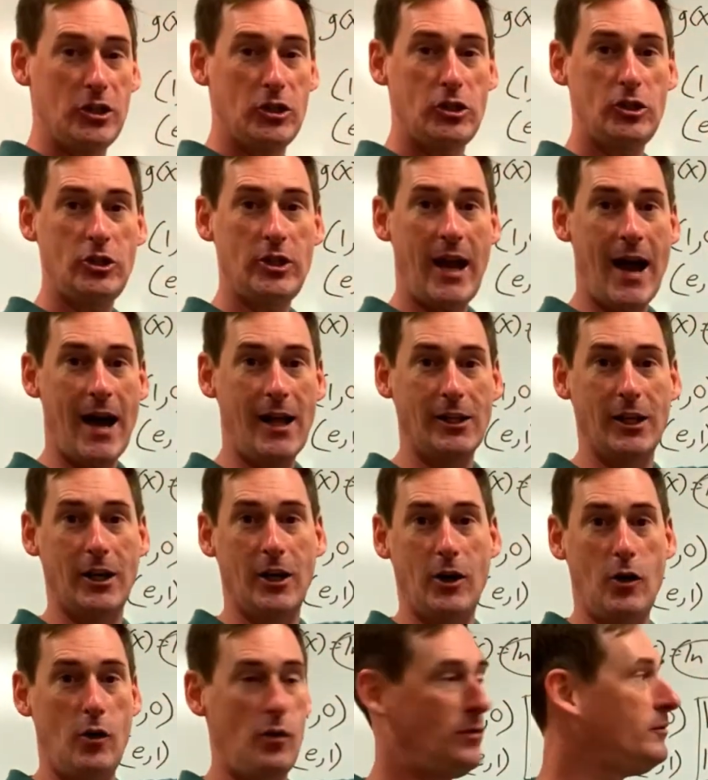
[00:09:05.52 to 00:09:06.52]

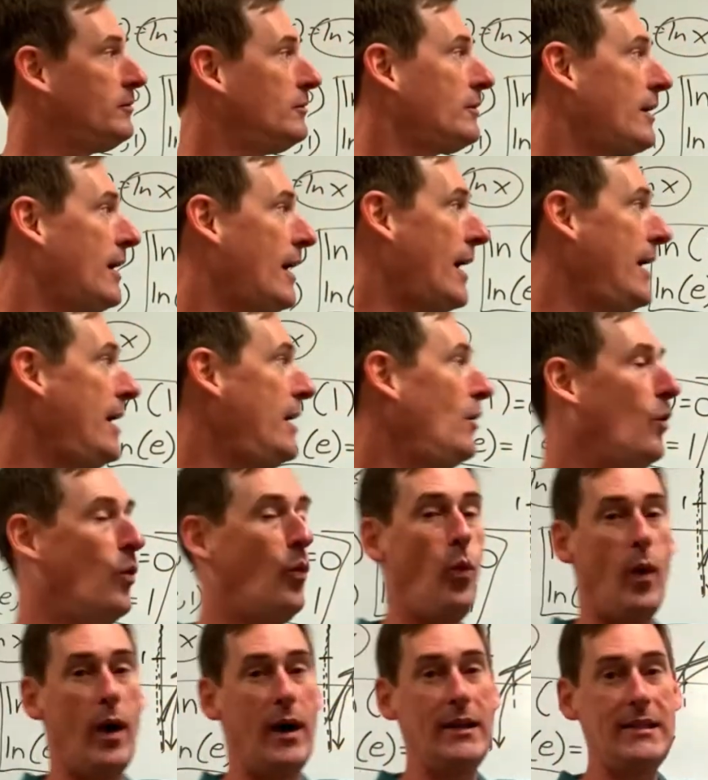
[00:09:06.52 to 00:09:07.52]
shallow, okay?
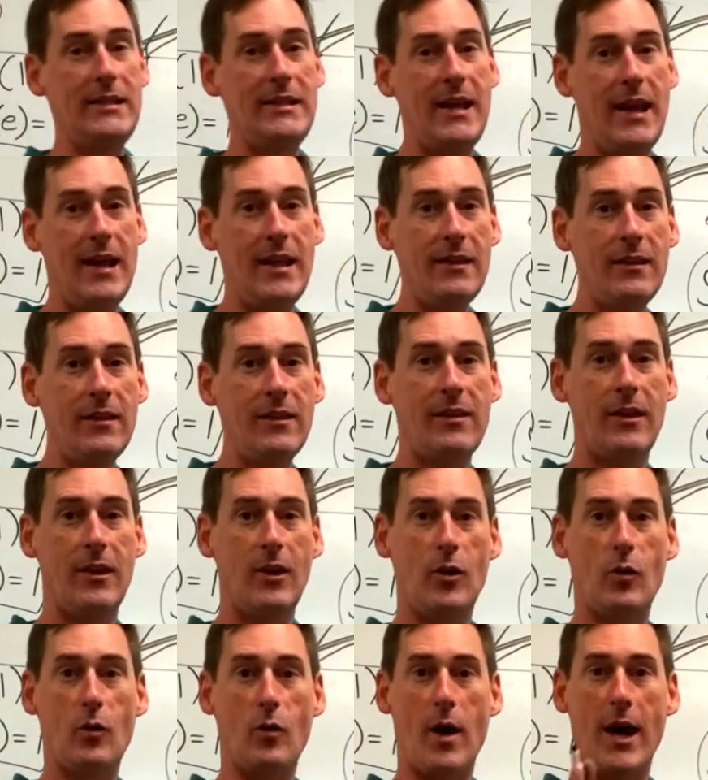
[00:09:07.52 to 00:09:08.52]
1/10,
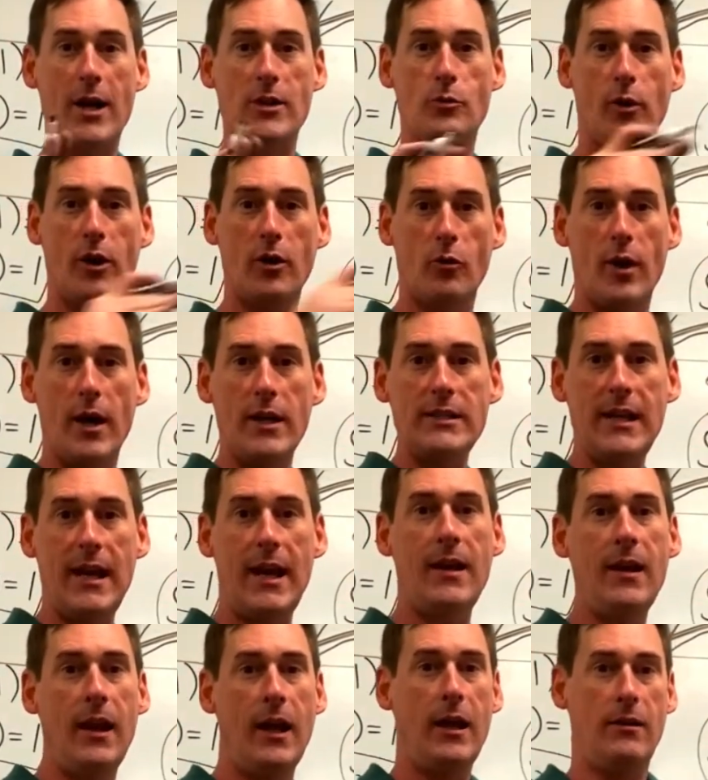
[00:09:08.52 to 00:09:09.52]
rise 1, run
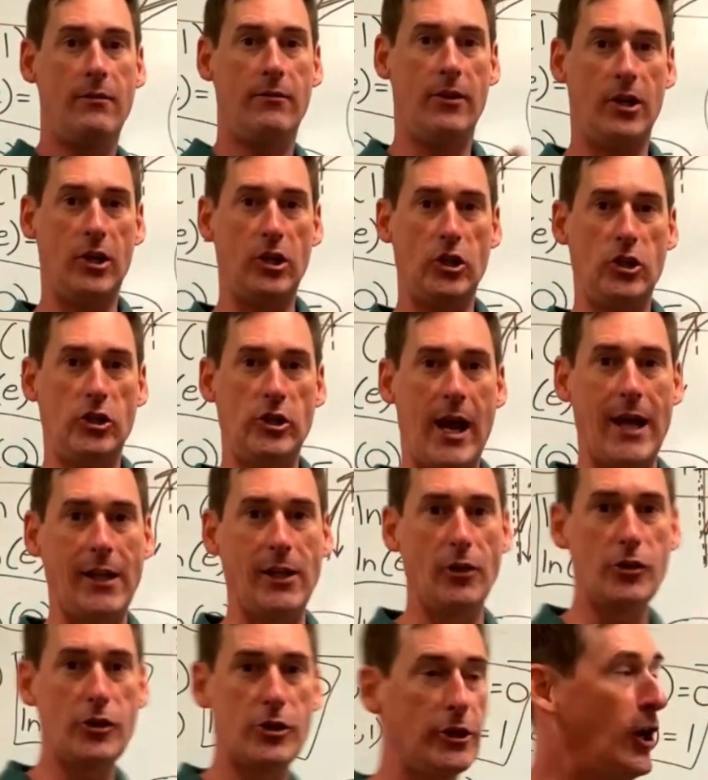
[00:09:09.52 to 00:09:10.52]
10, very
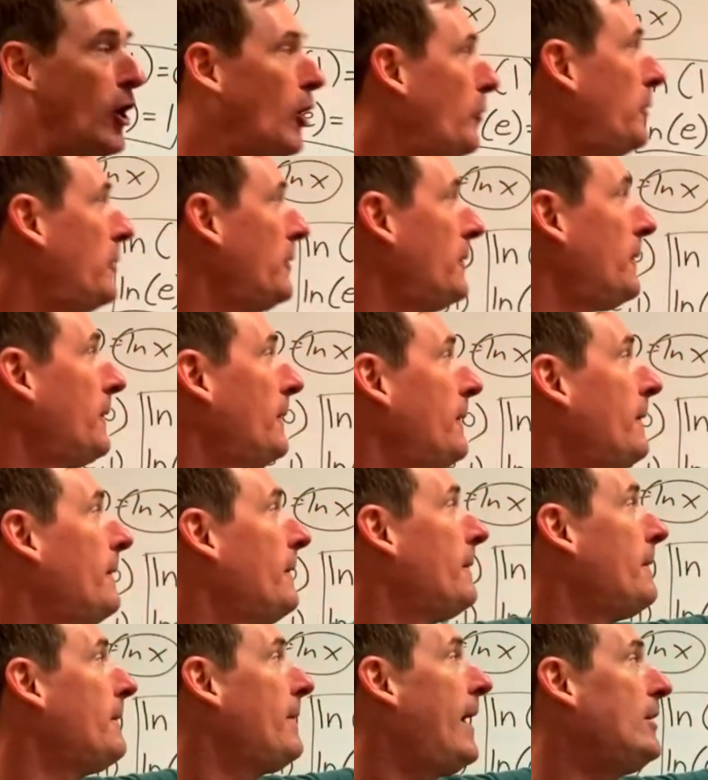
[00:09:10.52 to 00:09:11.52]
shallow slope.
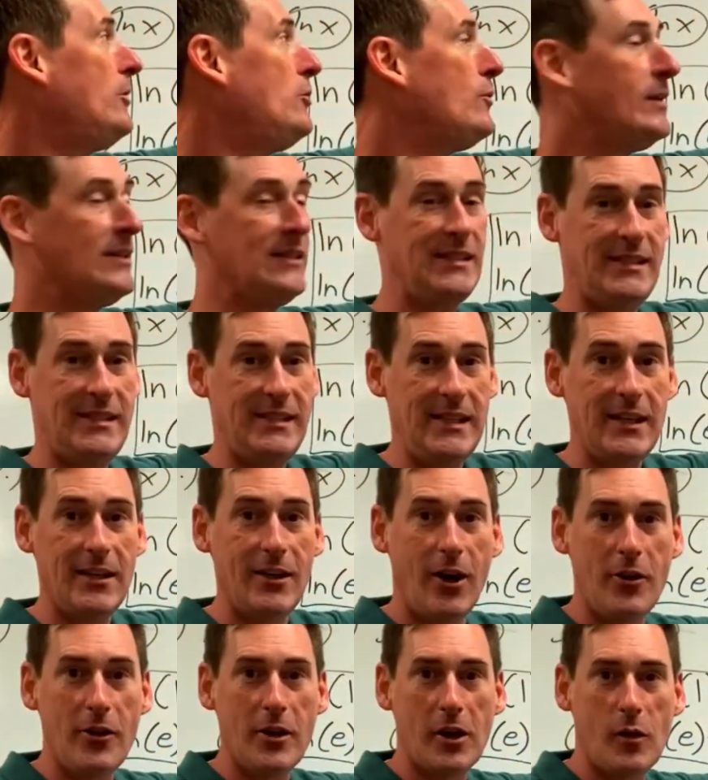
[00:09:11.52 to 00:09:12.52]
And you can see it
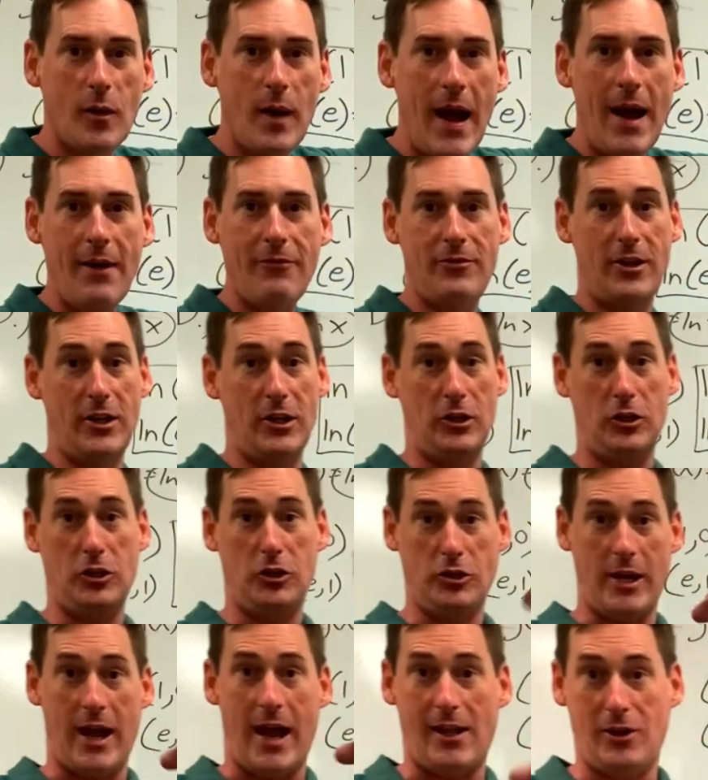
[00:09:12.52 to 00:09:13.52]
on the graph that it's
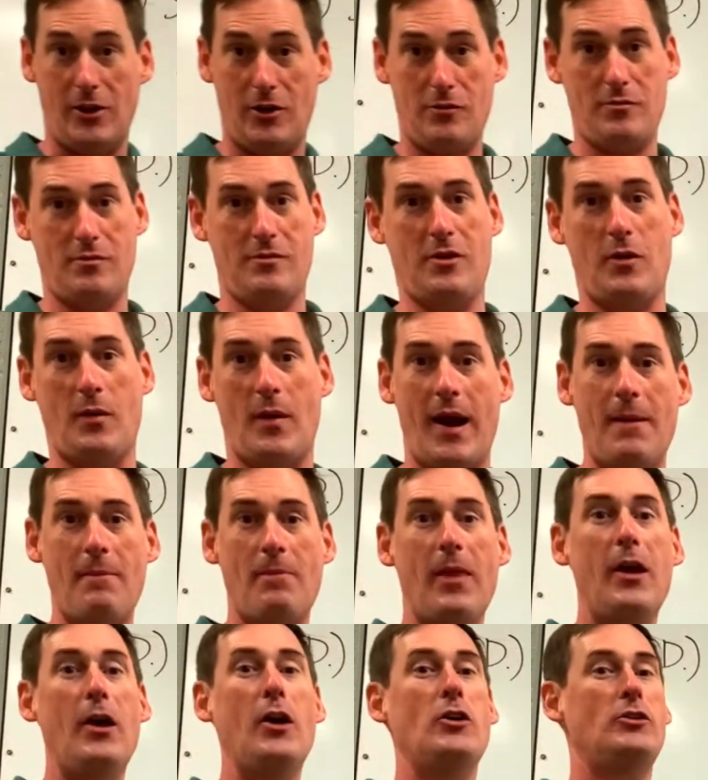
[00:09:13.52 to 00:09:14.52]
shallow, all
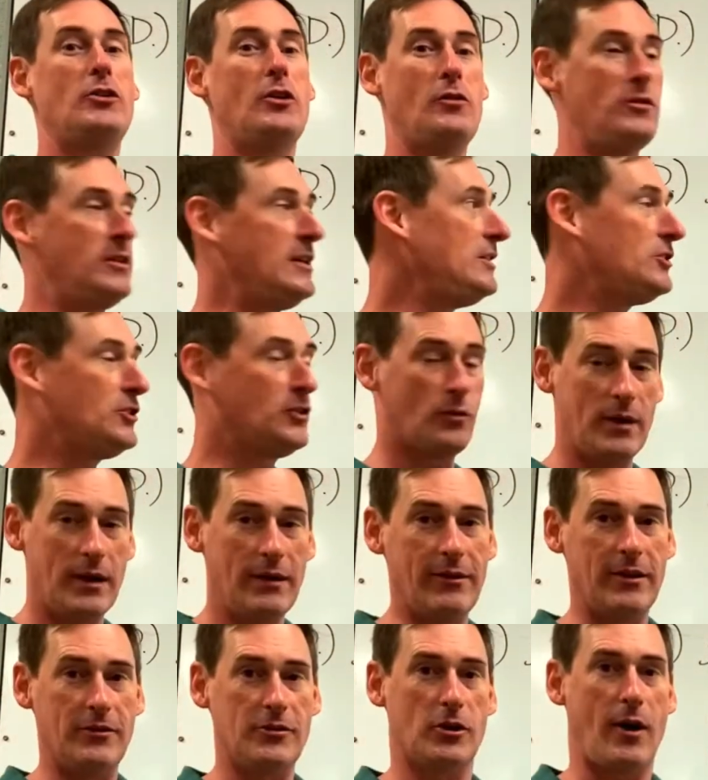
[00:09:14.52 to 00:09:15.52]
right? So these
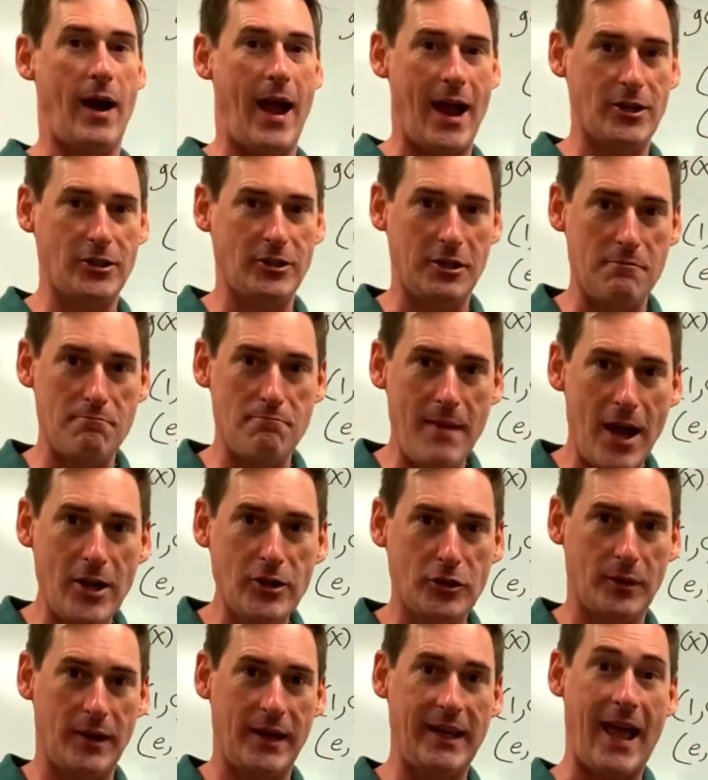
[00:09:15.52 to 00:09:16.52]
derivatives are actually
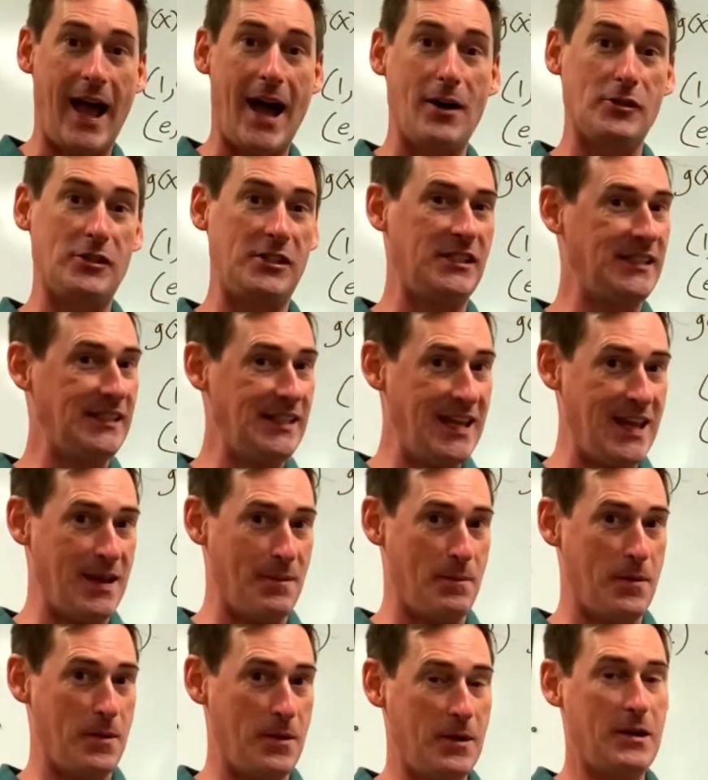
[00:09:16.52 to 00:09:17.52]
measuring how steep